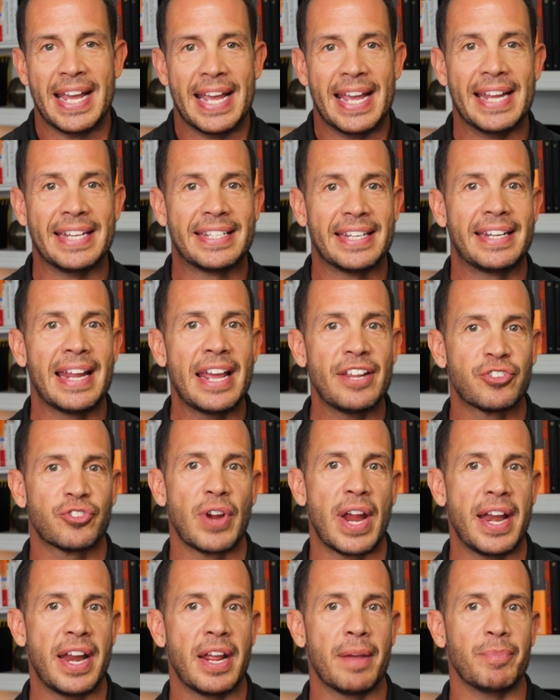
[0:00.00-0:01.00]
In today's
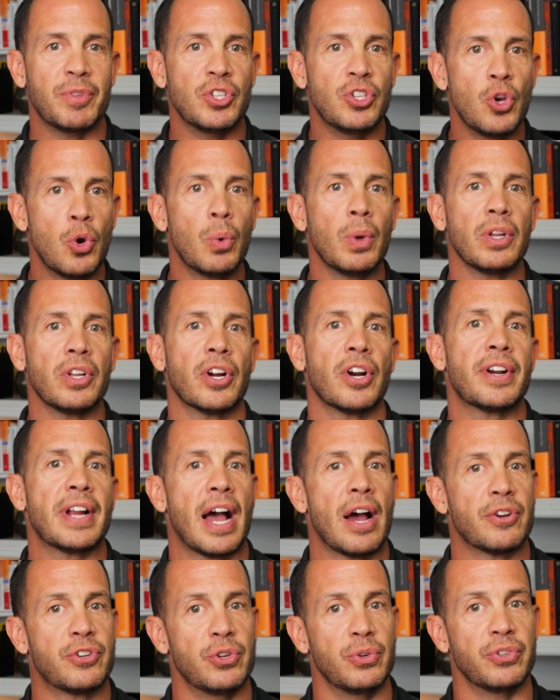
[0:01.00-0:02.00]
training, you will learn
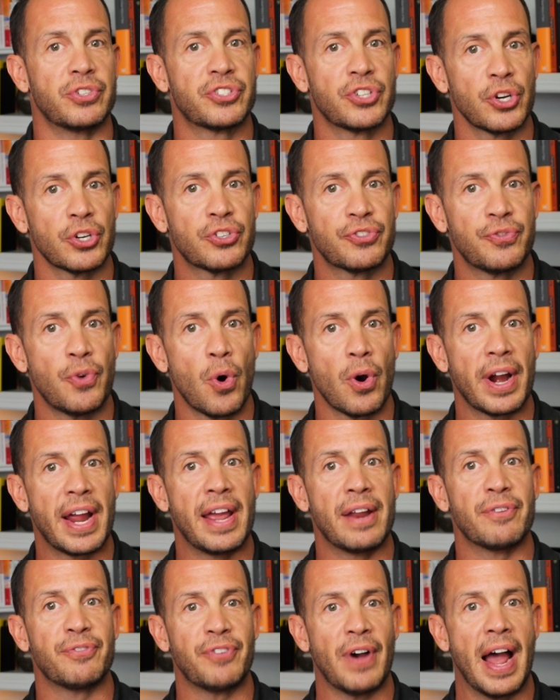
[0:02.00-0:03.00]
how to search for
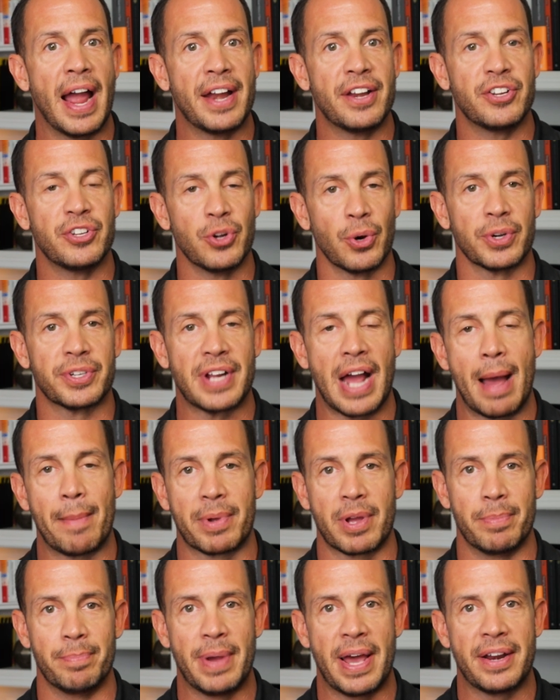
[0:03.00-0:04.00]
and find your
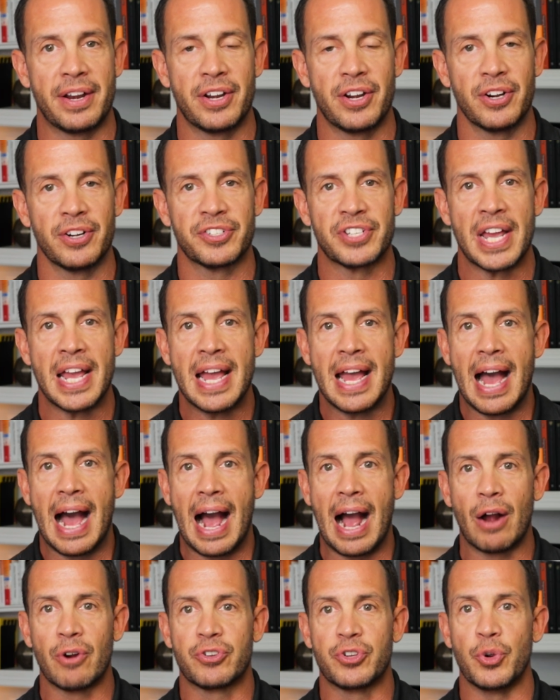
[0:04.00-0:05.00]
top competitors,
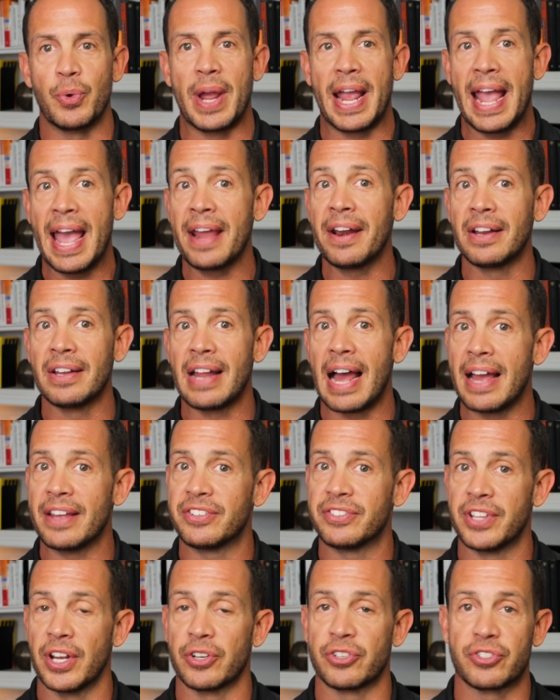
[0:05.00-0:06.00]
how to
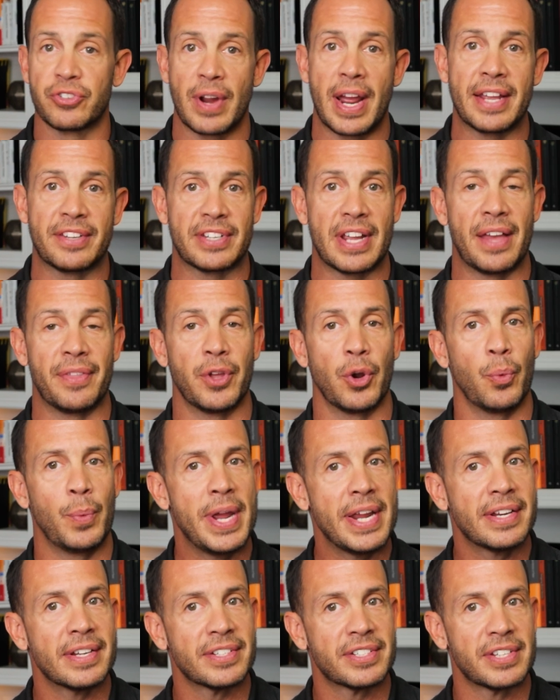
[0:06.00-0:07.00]
analyze their strengths and their
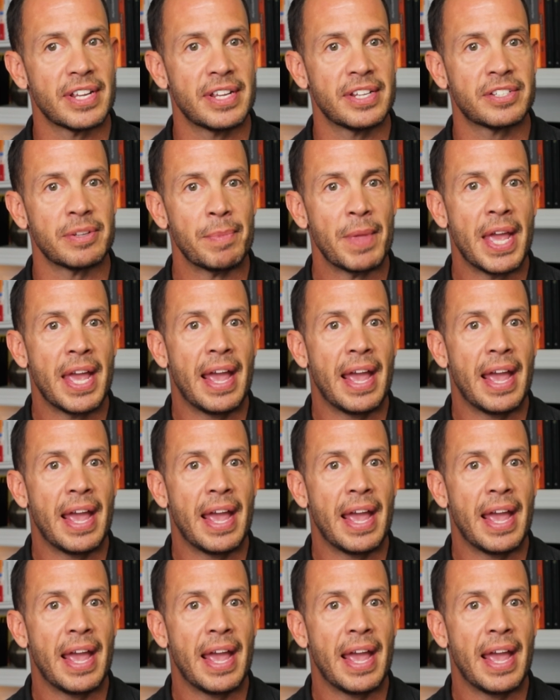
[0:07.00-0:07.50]
weaknesses,